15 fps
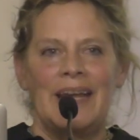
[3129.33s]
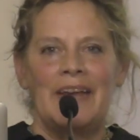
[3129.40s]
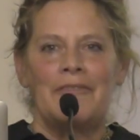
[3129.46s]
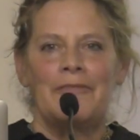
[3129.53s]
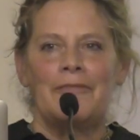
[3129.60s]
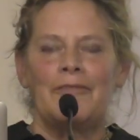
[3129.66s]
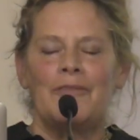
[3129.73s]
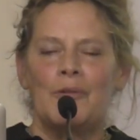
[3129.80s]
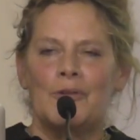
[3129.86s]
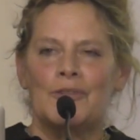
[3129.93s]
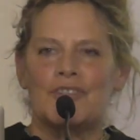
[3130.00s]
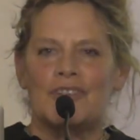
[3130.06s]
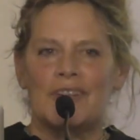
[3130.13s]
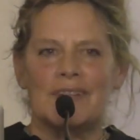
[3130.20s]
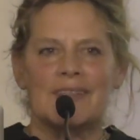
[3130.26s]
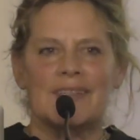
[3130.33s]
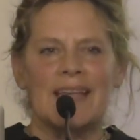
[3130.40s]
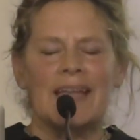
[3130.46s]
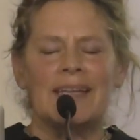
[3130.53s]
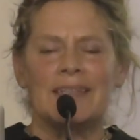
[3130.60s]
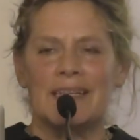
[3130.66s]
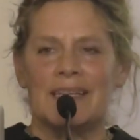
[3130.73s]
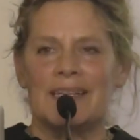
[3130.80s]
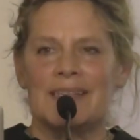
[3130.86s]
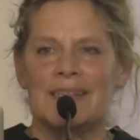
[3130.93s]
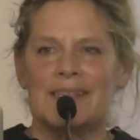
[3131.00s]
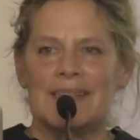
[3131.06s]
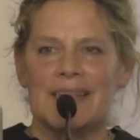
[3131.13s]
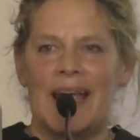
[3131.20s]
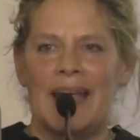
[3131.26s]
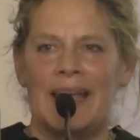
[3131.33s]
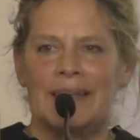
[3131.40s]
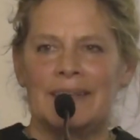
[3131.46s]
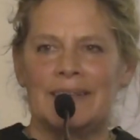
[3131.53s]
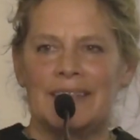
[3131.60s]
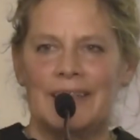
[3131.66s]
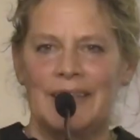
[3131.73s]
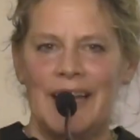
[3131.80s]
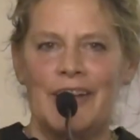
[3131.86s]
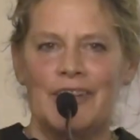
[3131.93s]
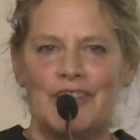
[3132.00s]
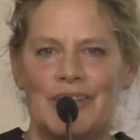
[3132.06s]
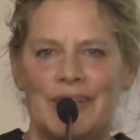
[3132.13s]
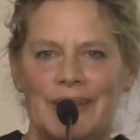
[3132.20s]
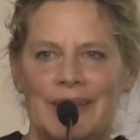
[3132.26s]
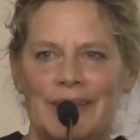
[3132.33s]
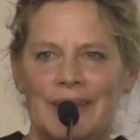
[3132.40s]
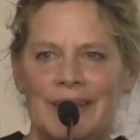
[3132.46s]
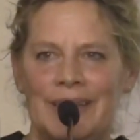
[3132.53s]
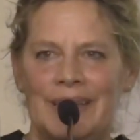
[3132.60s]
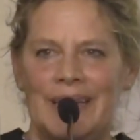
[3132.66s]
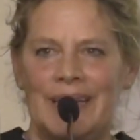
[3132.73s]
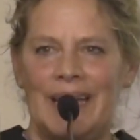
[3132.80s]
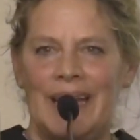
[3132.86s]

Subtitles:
for transcendence and connection.